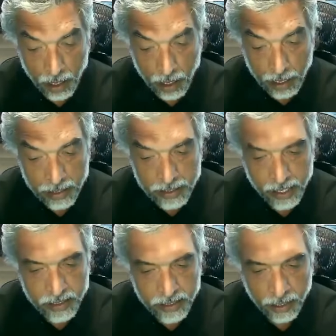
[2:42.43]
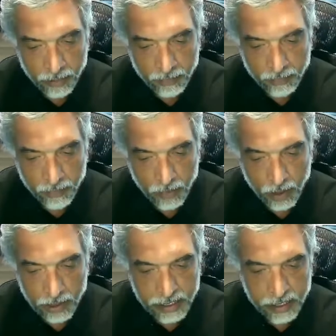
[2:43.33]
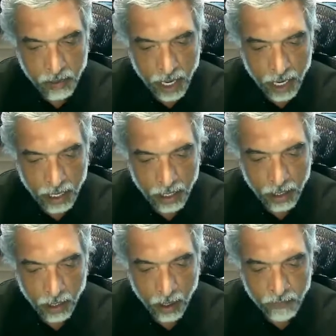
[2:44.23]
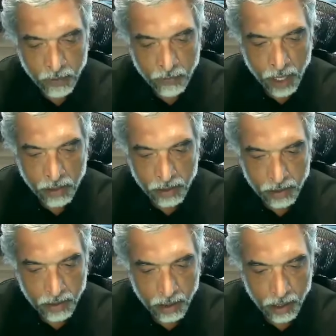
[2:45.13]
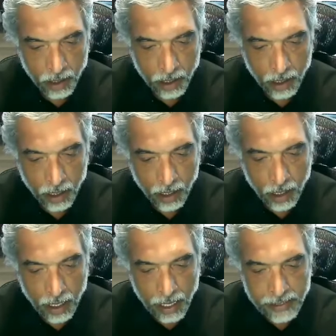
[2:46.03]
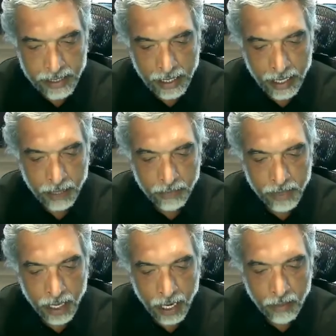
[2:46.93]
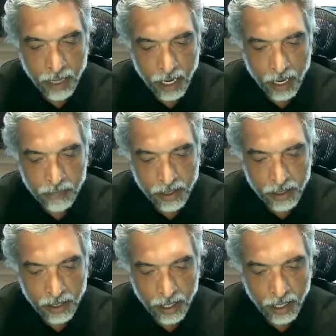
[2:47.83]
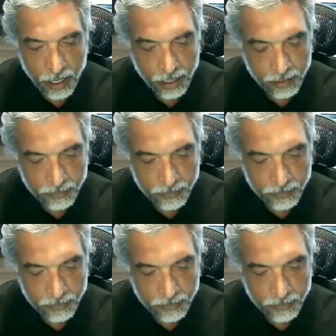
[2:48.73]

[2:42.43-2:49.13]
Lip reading: In a sajda is a cry of the brother. As-salam ya Aba Abdullah.